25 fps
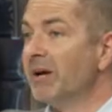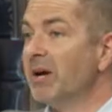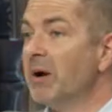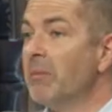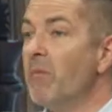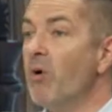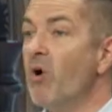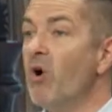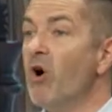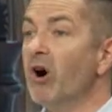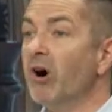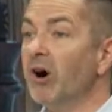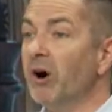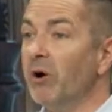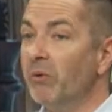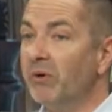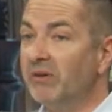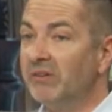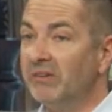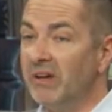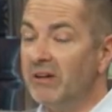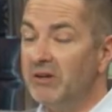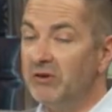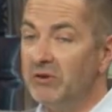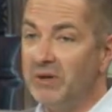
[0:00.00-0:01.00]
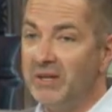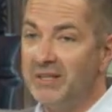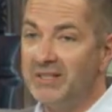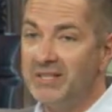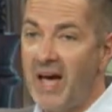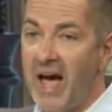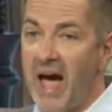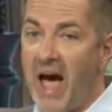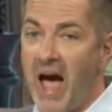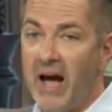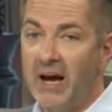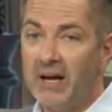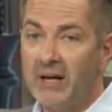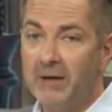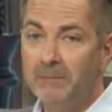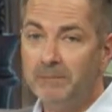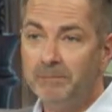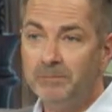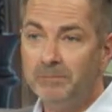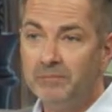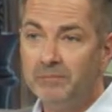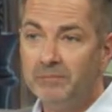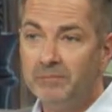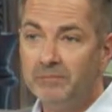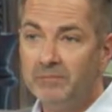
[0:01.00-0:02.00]
and Gomorrah was under attack
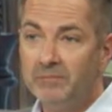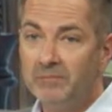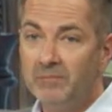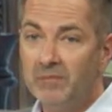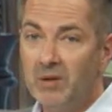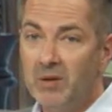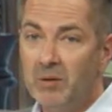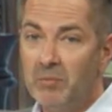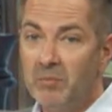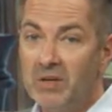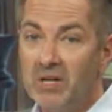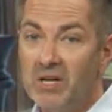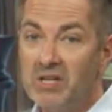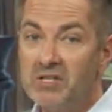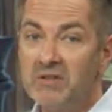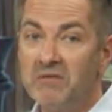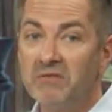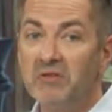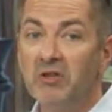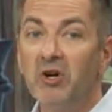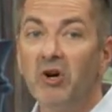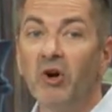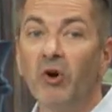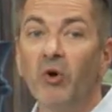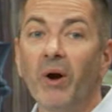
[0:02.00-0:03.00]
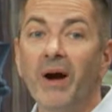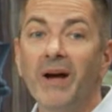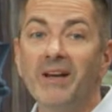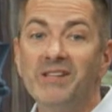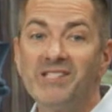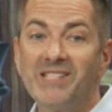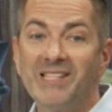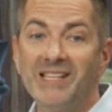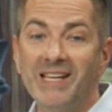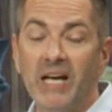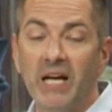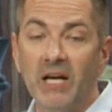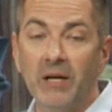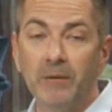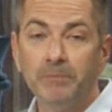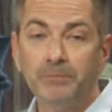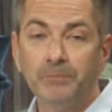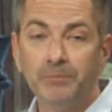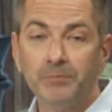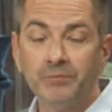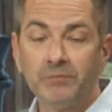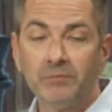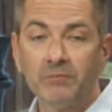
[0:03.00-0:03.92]
because of their great sin,